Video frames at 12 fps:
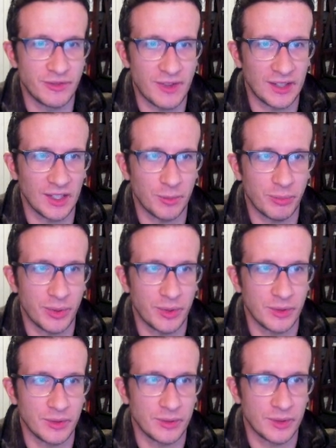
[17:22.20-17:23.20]

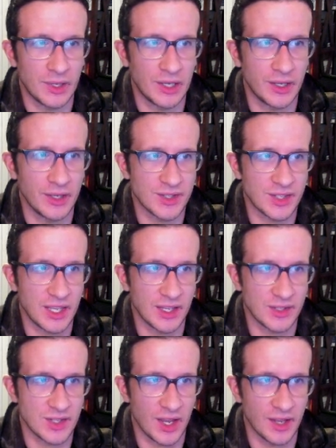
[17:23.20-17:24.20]
develop his
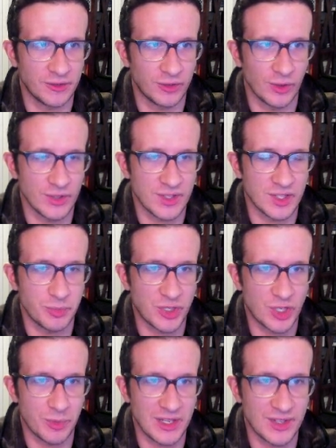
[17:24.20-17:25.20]
king side. For
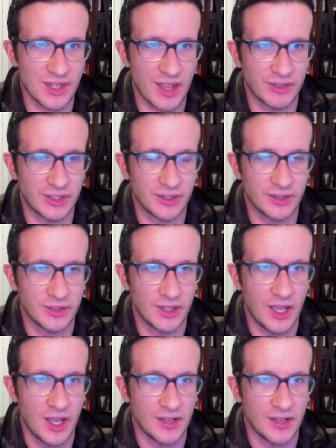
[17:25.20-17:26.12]
instance, bishop e7.